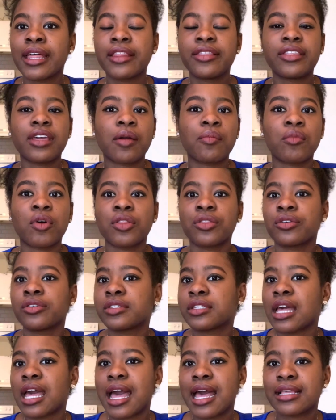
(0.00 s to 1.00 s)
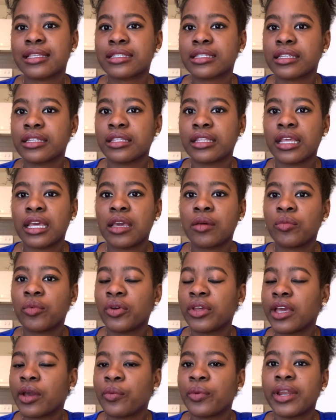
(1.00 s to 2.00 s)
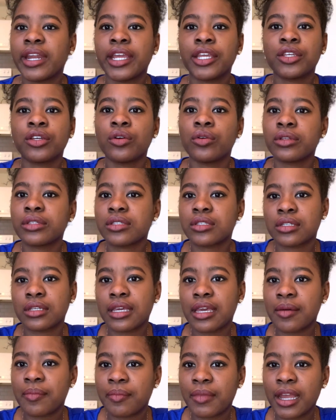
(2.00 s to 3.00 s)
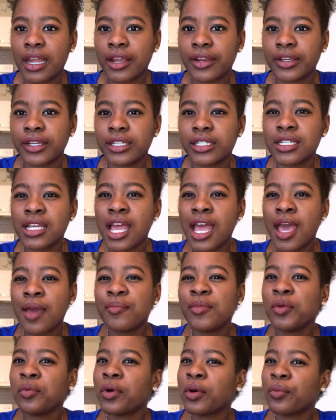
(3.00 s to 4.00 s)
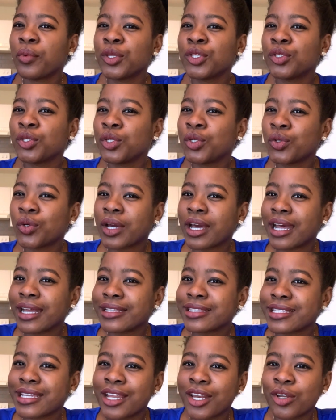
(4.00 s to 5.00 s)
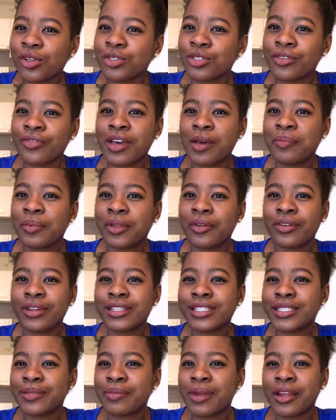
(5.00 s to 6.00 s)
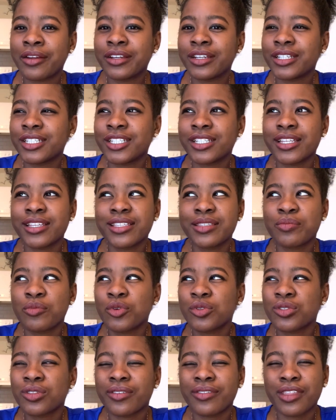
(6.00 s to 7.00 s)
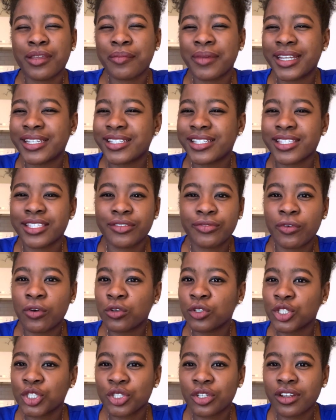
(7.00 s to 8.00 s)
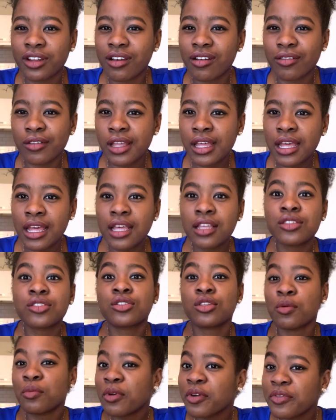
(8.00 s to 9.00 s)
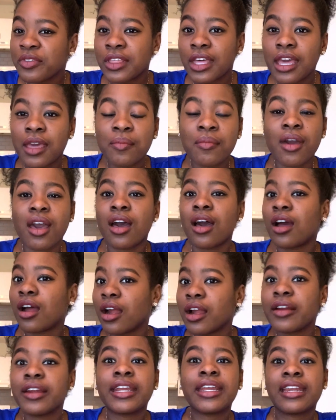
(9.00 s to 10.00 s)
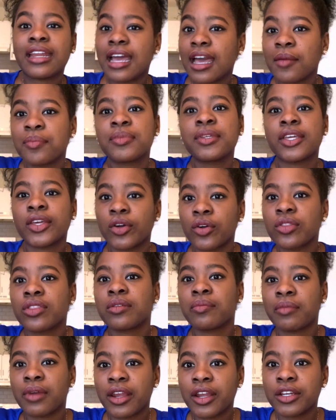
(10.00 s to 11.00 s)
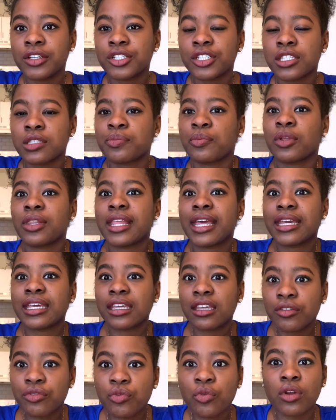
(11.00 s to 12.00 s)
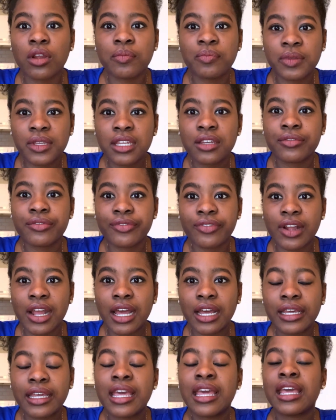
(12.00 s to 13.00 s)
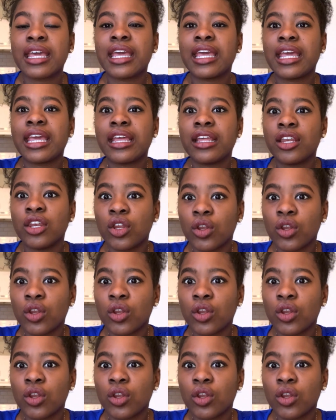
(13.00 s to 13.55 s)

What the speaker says: their mothers are asking them, oh yeah, when are you going to get married? Meanwhile, when you look at a lot of our parents' marriages, most of them are dysfunctional. Some of them are in happy, healthy marriages, but like, if we're being frank, a